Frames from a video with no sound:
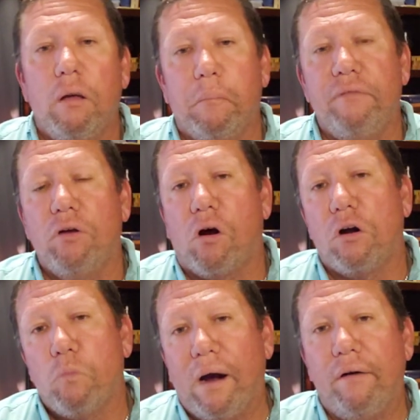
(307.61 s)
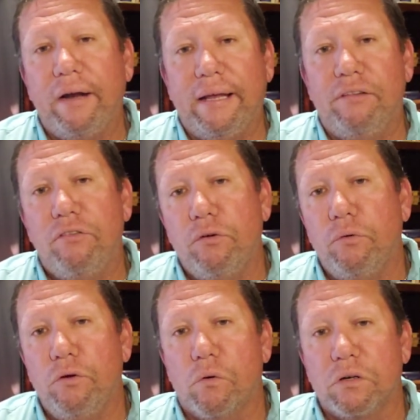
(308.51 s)
But if you hardwire it
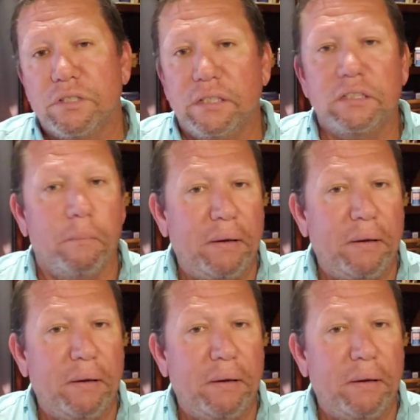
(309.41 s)
into your system,